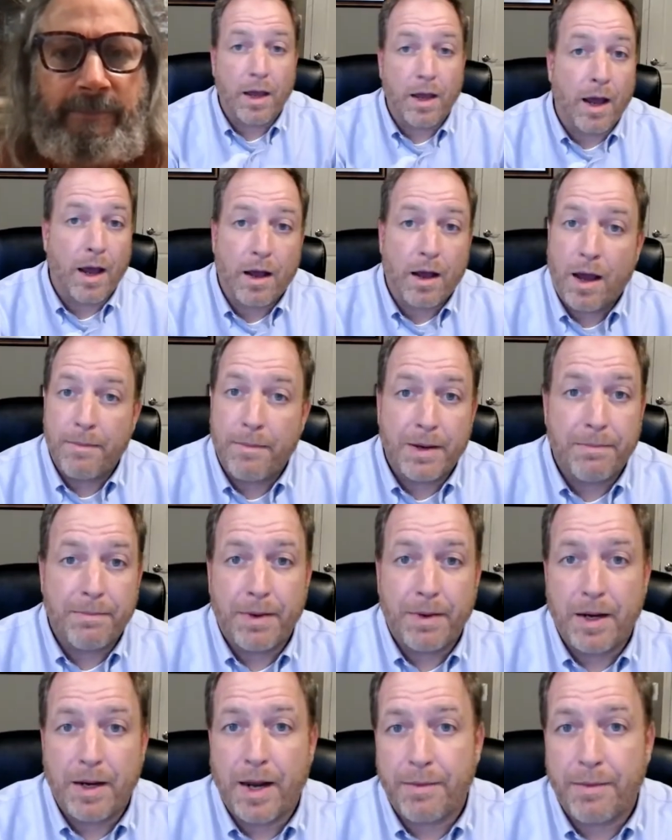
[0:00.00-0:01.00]
Yeah, I mean,
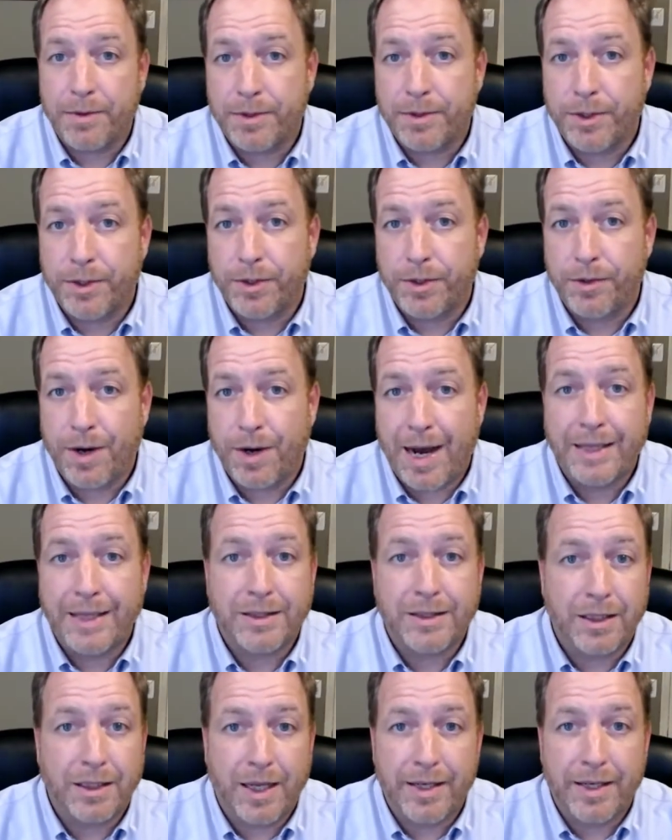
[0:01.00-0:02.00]
being able to
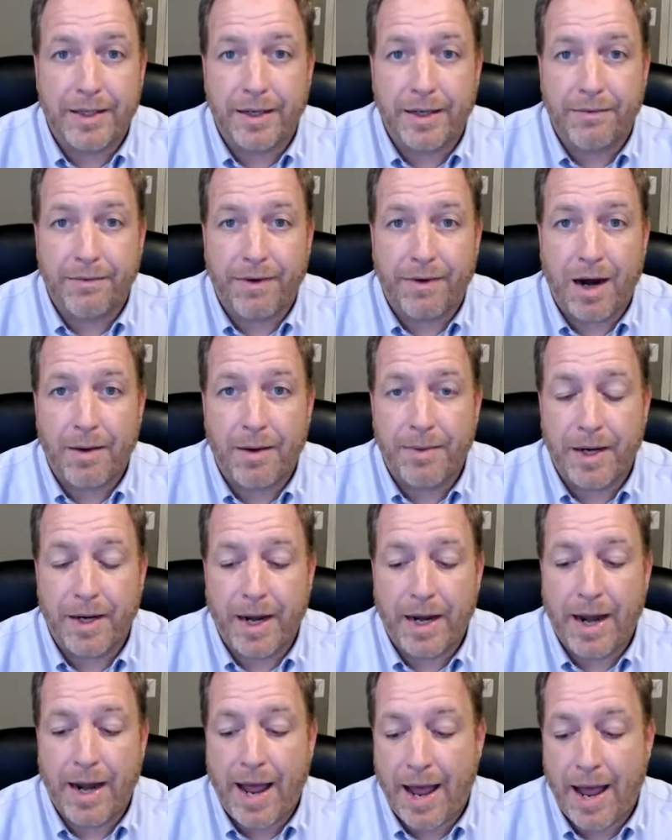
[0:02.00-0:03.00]
isolate the
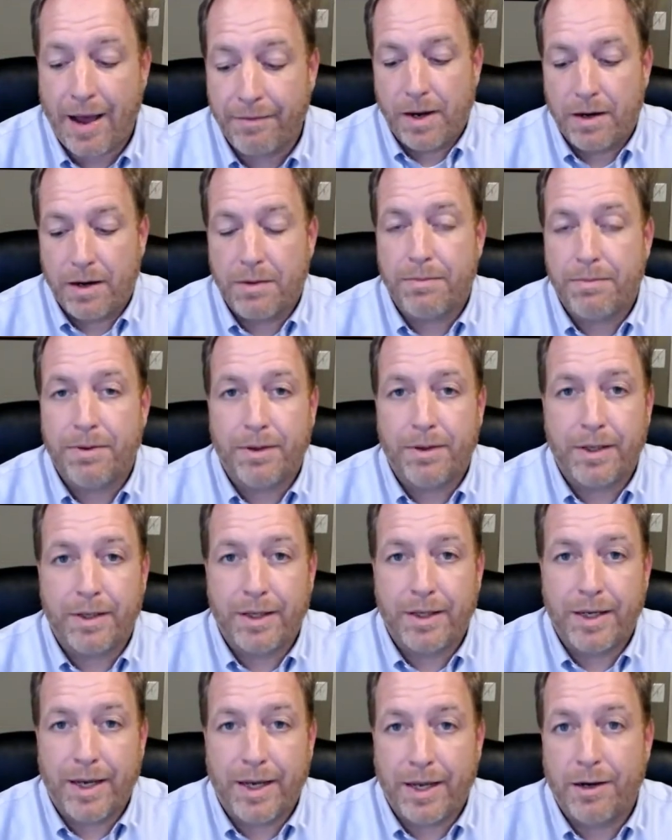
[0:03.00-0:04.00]
environment and have
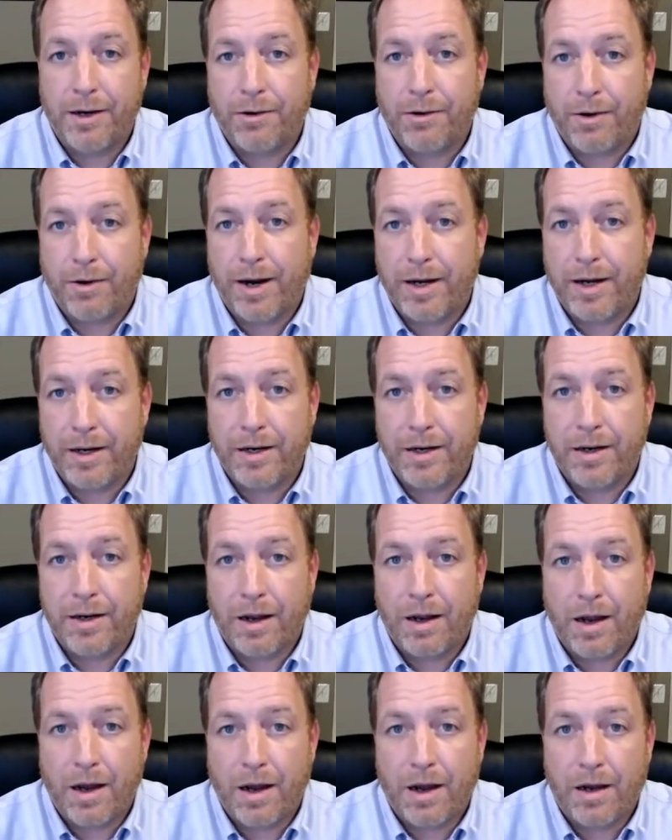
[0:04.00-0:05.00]
completely integrated
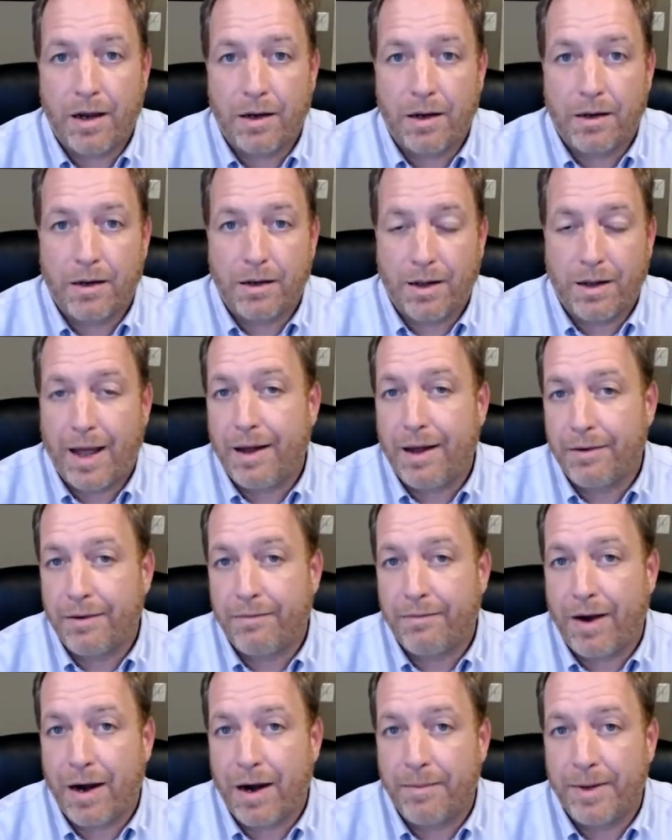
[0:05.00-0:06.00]
uh, cloud
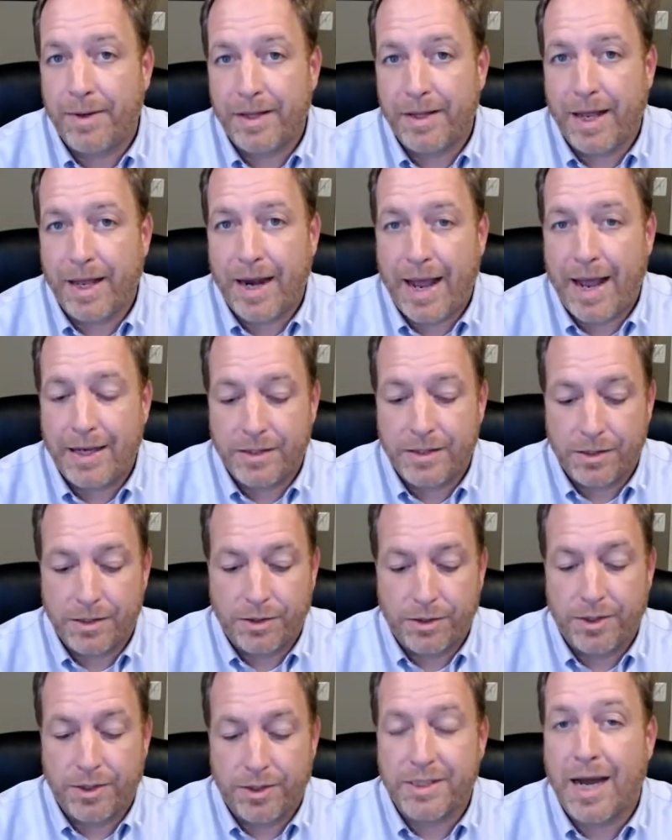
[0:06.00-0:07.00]
environment that has
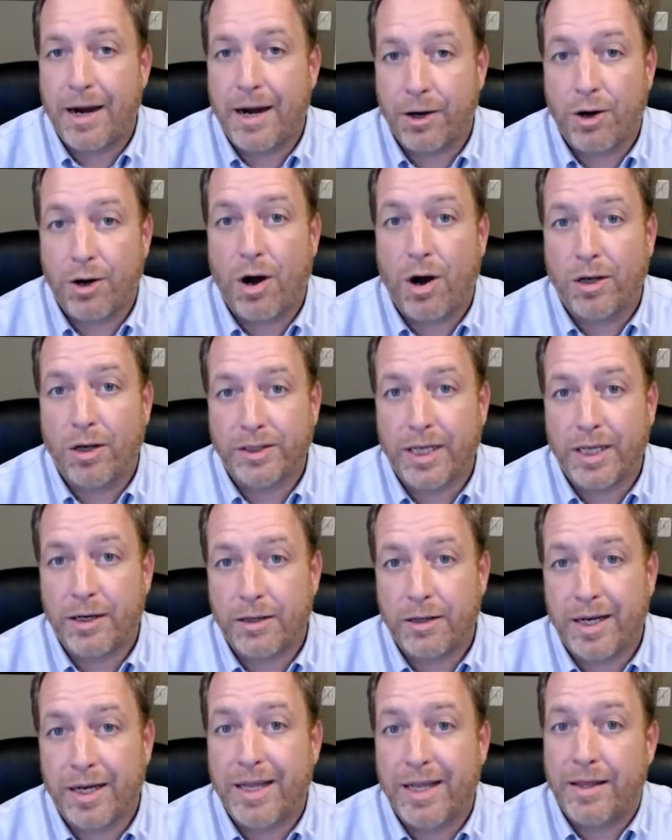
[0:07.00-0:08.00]
your entire call
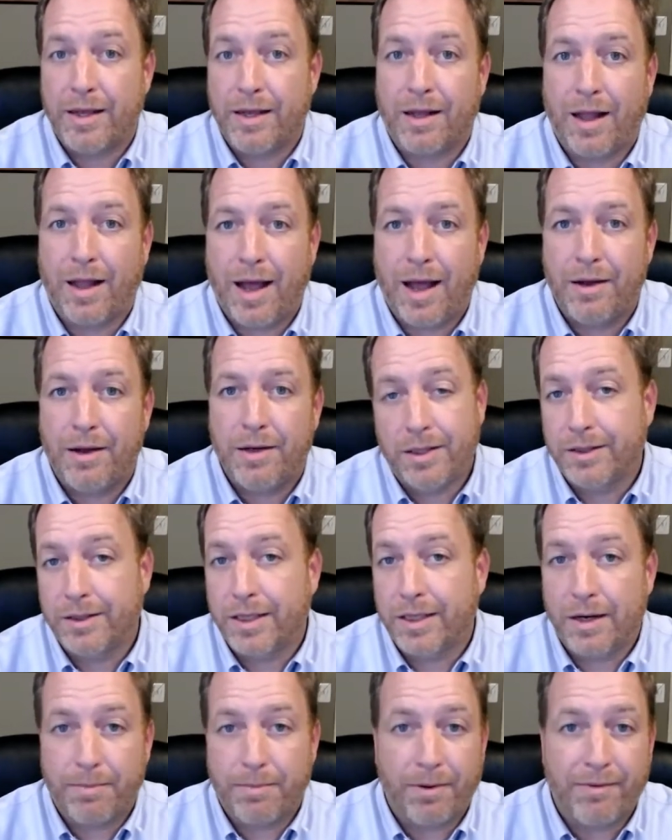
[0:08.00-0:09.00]
center in the cloud is
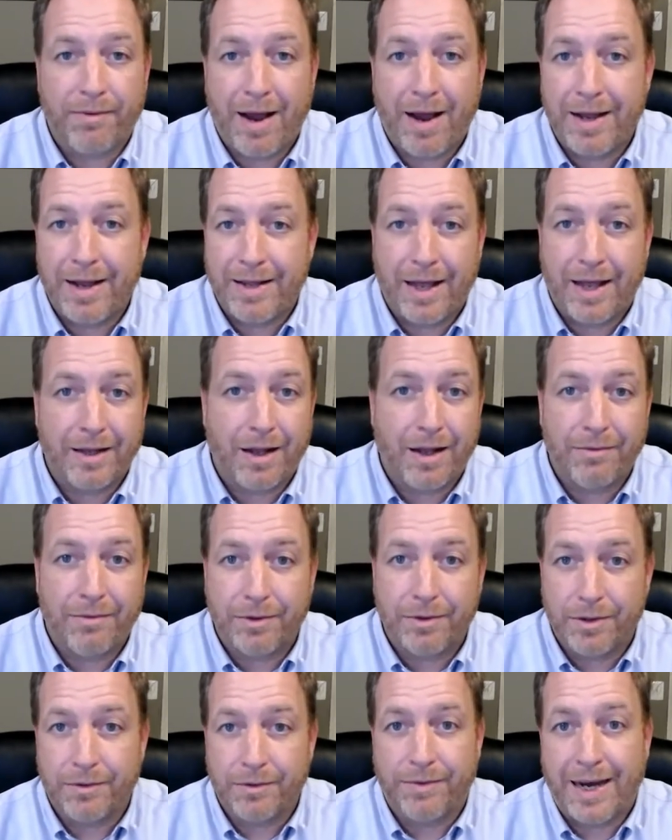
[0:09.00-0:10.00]
going to provide that
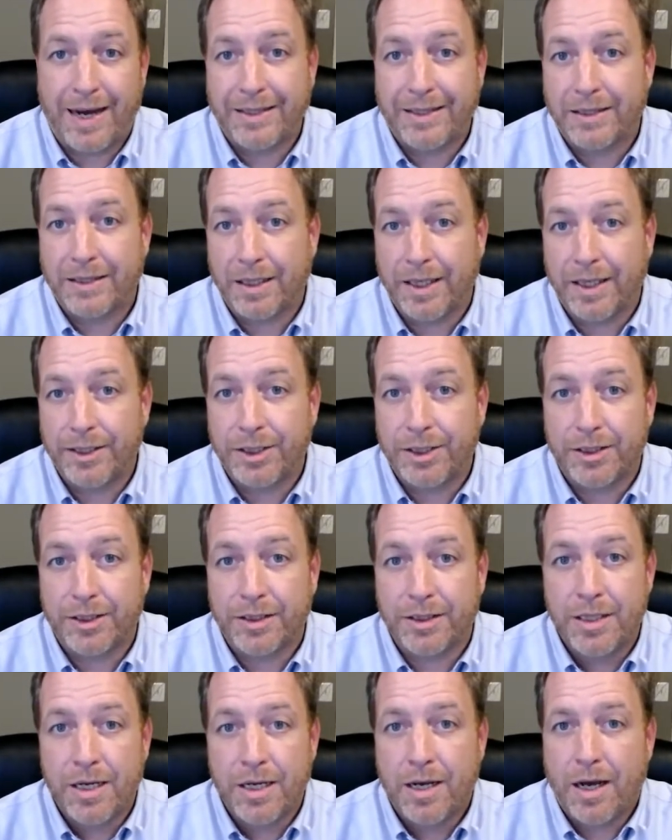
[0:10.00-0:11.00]
level of
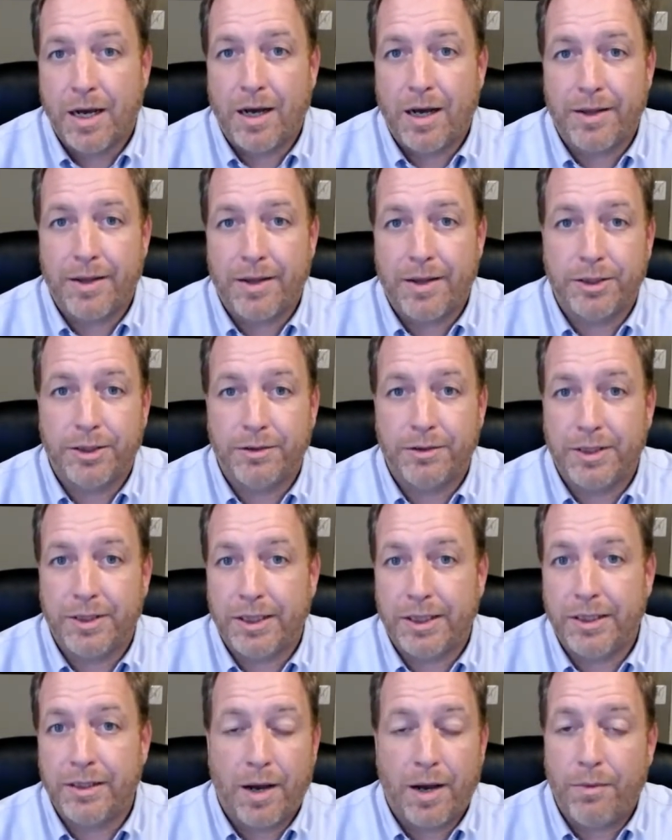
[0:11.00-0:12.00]
isolation uh, that you
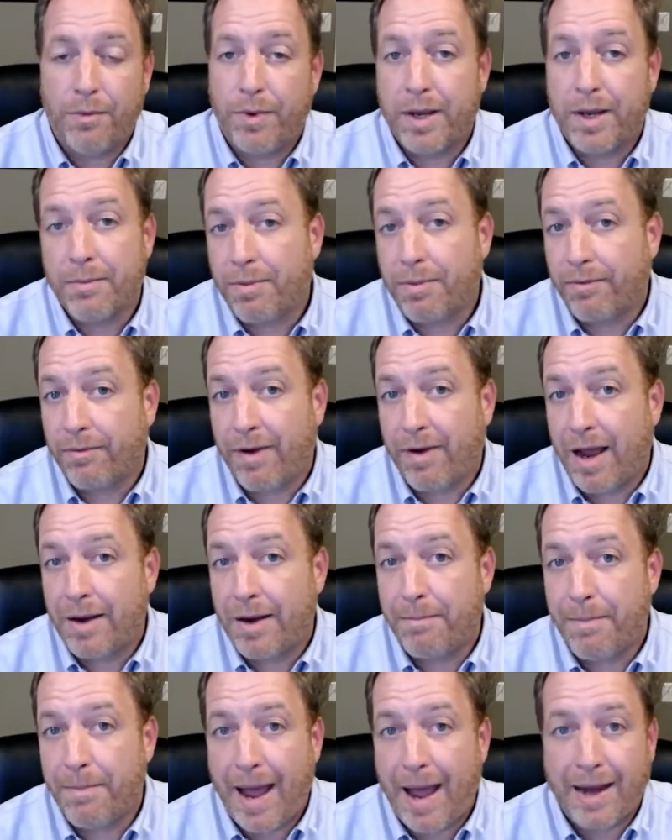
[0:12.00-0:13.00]
need. And we can
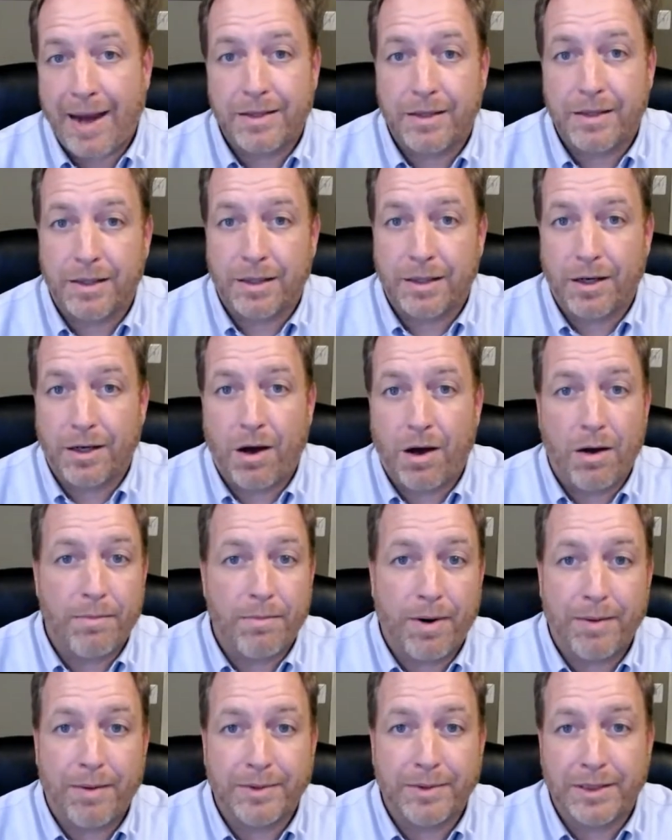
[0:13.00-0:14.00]
provide back to on
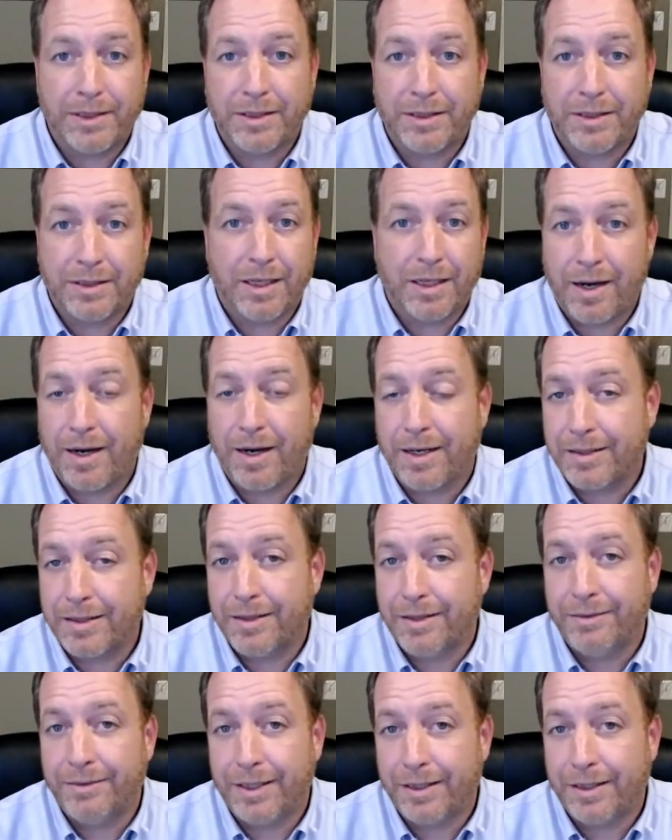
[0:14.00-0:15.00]
premises
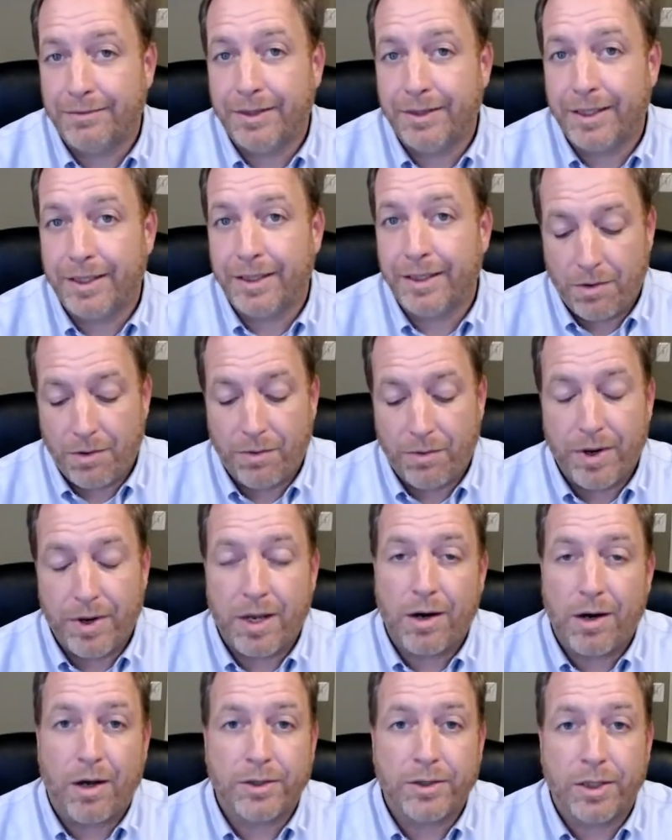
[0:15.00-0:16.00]
connectivity if needed. We
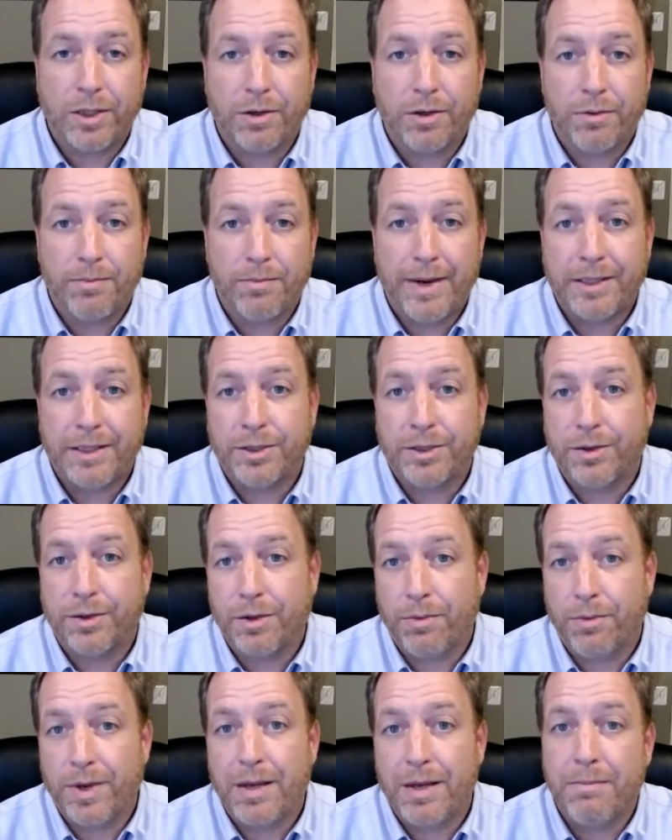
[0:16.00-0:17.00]
can also make sure
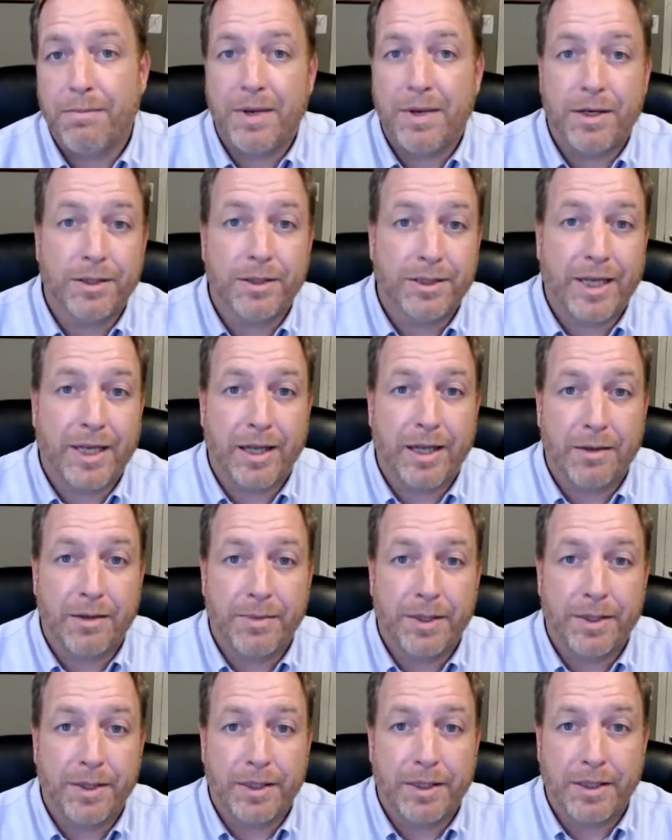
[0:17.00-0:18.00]
that we can meet your
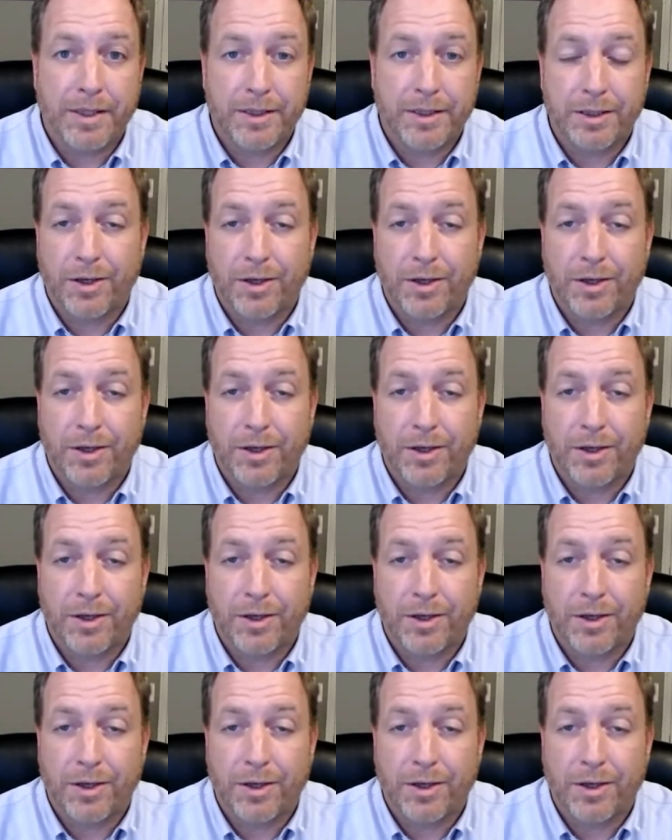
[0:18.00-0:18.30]
scalability needs.